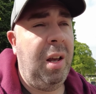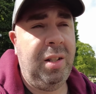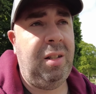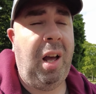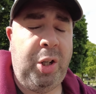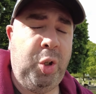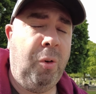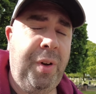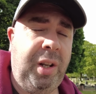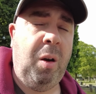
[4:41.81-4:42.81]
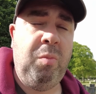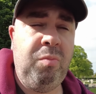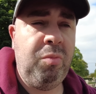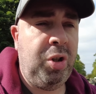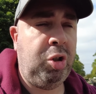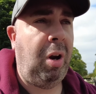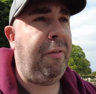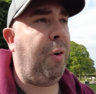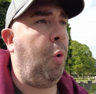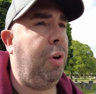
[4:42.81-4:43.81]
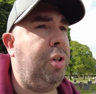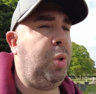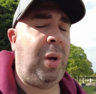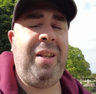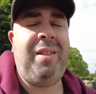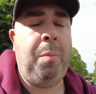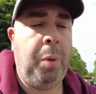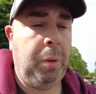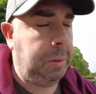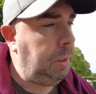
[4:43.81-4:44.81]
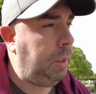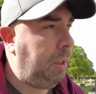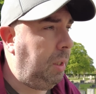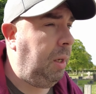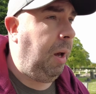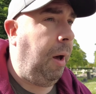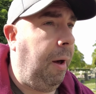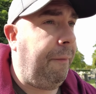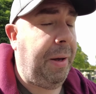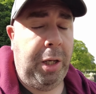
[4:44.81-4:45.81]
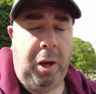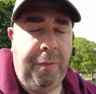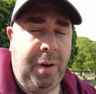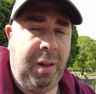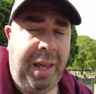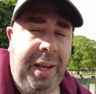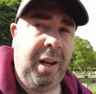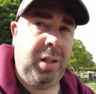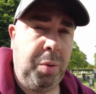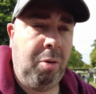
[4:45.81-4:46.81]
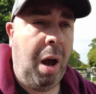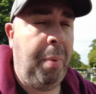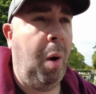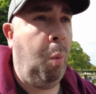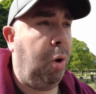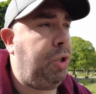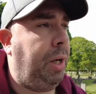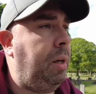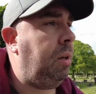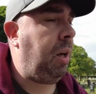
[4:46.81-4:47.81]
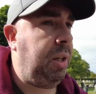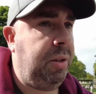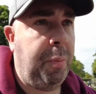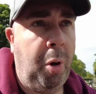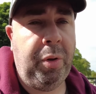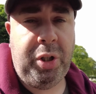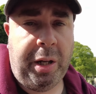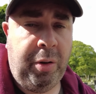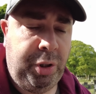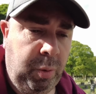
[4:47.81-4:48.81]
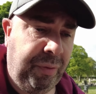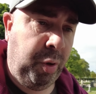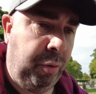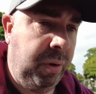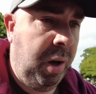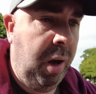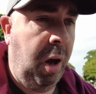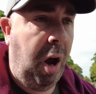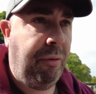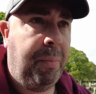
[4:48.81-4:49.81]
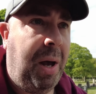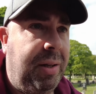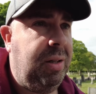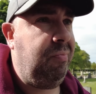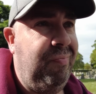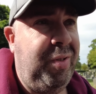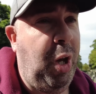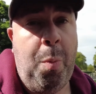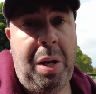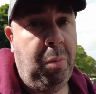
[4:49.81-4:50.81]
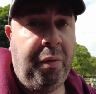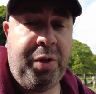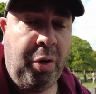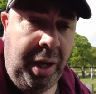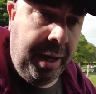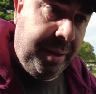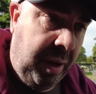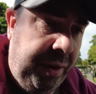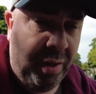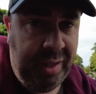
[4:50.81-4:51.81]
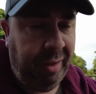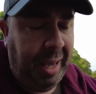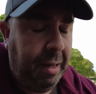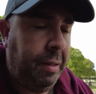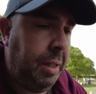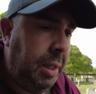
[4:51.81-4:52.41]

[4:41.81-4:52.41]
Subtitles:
It's a nice short video, straightforward, sweet and simple. Thank you for liking, subscribing and watching, and supporting the channel as you have done over the past so many months or years. If you're still here,